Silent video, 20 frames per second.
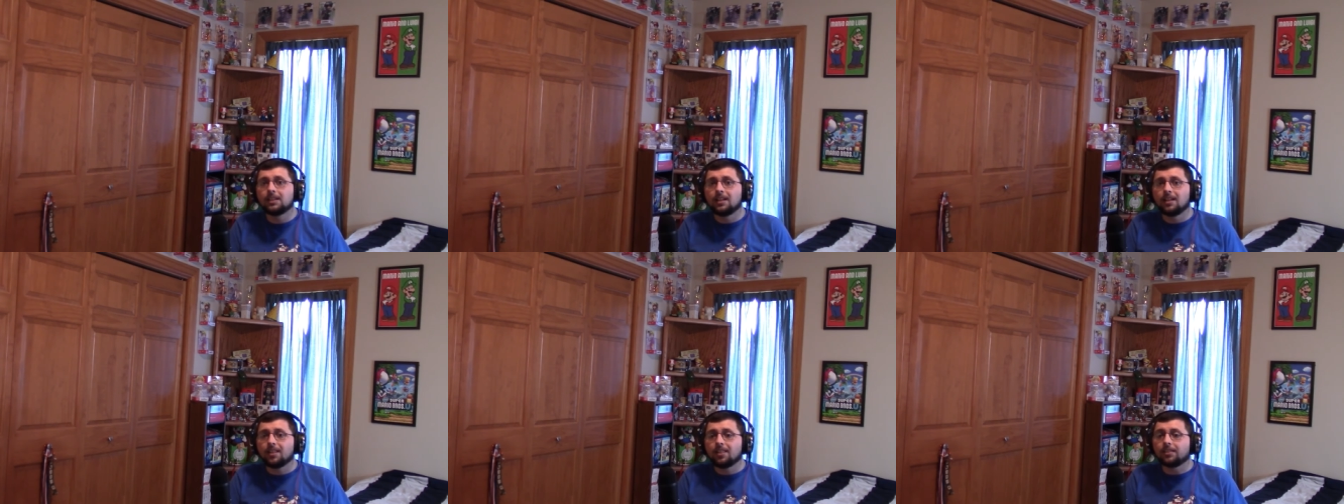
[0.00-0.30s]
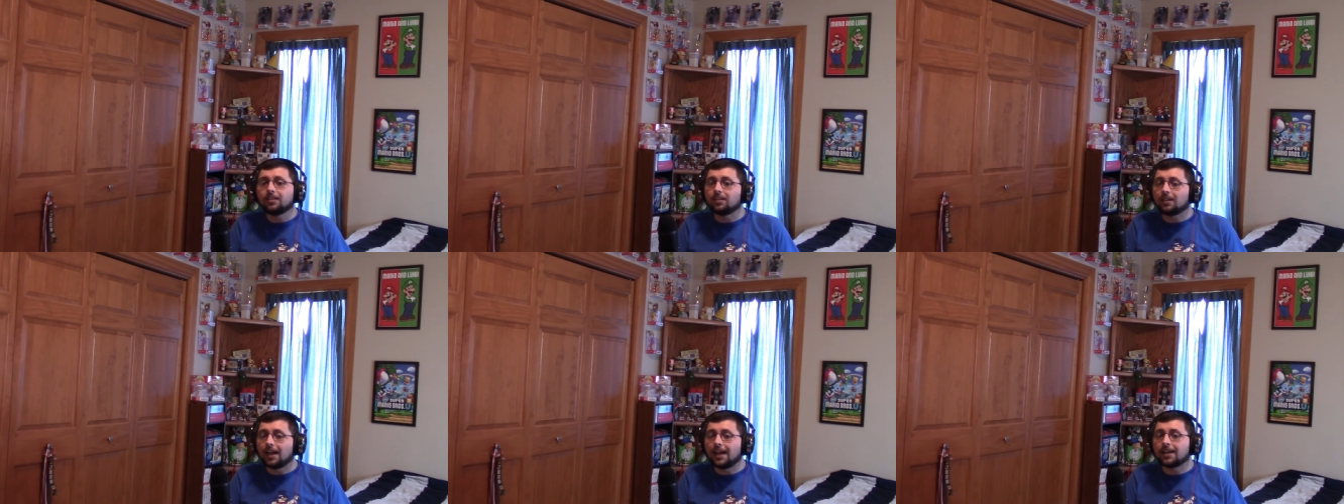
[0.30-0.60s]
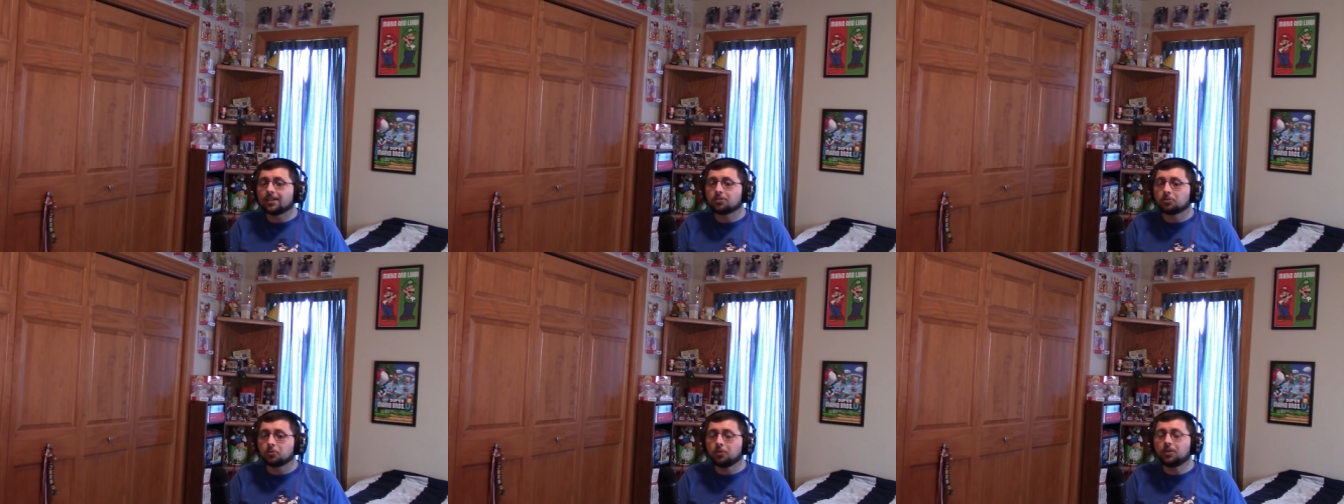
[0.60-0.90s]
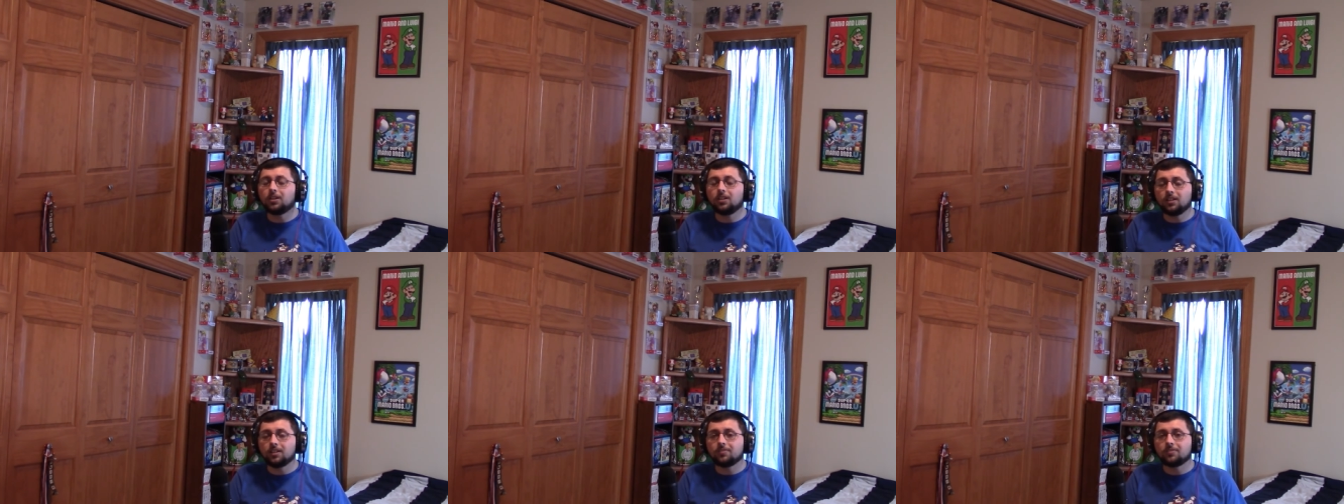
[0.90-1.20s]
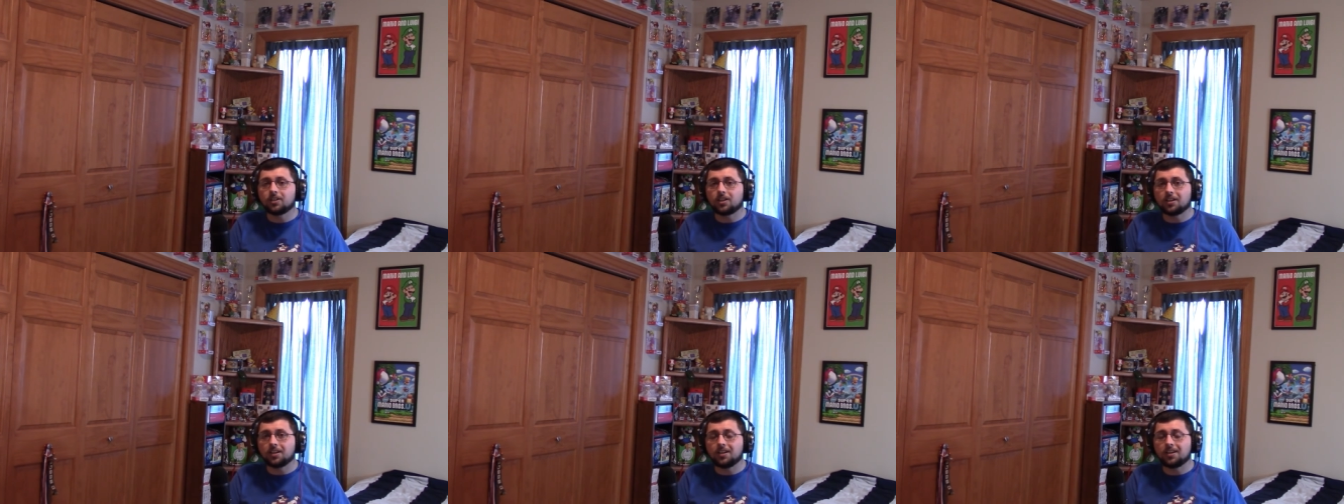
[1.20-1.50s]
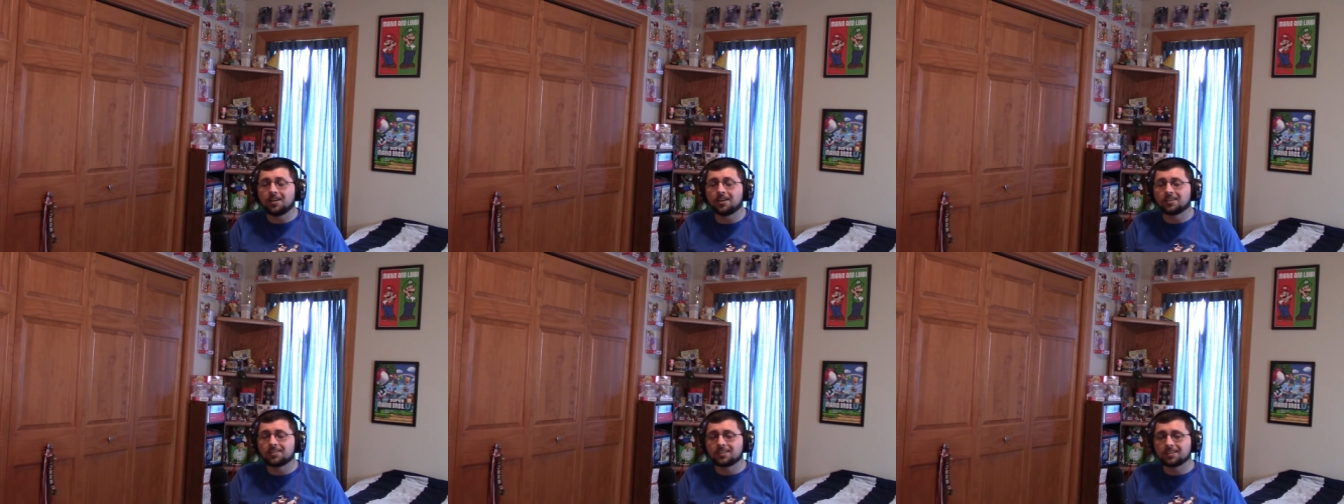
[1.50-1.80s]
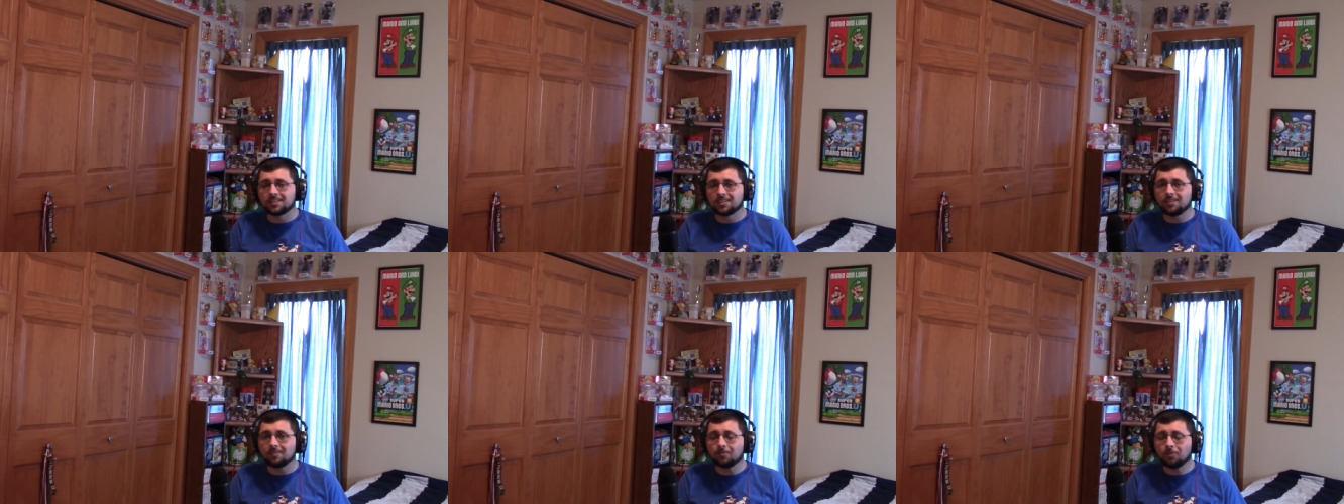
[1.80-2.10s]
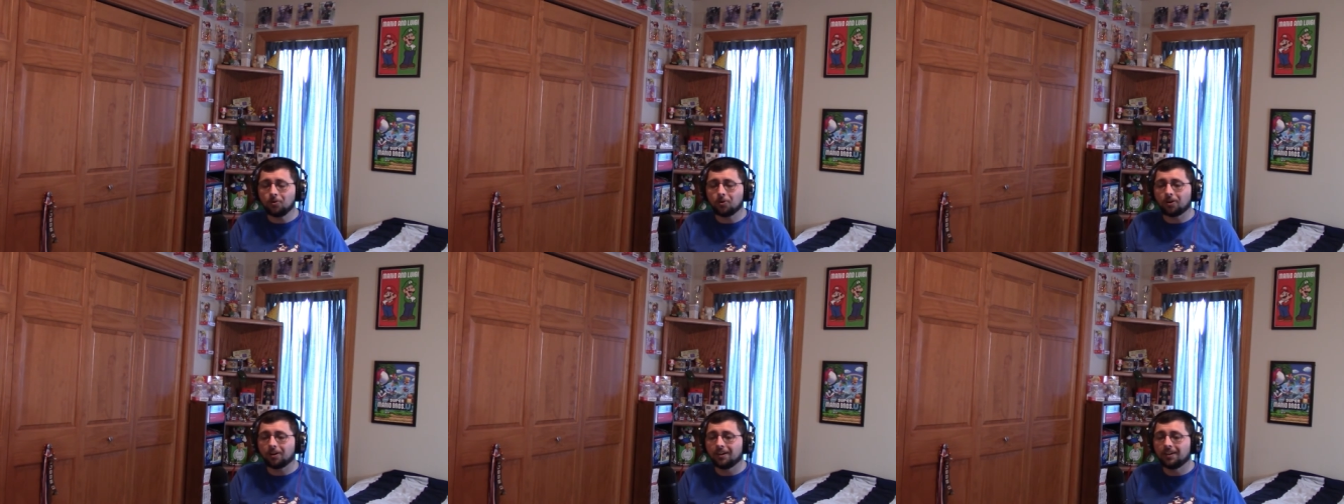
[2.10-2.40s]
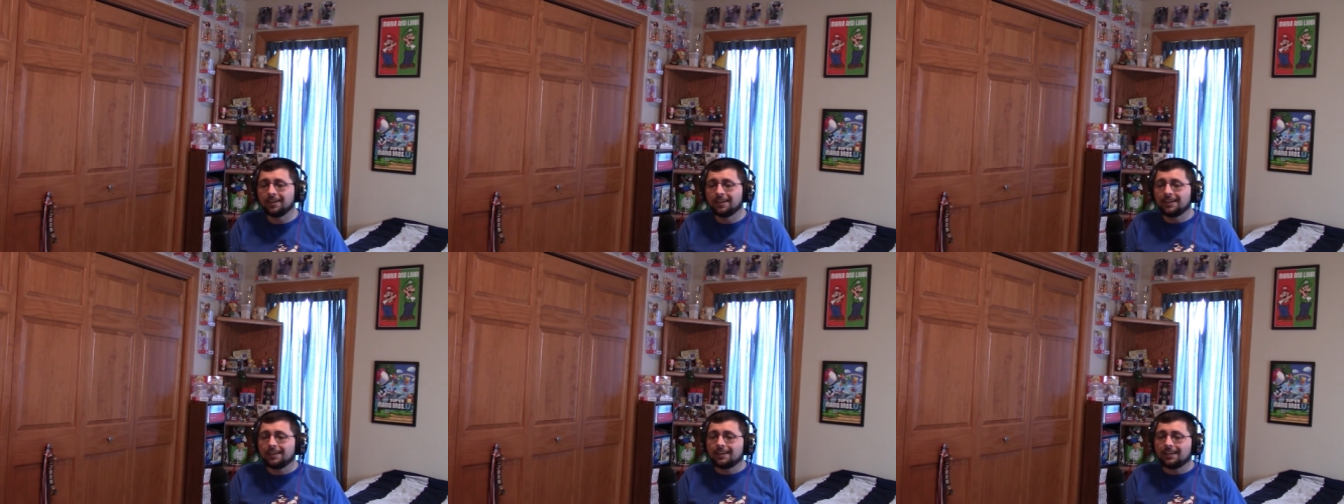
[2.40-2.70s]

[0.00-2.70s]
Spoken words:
the last world of Donkey Kong 64.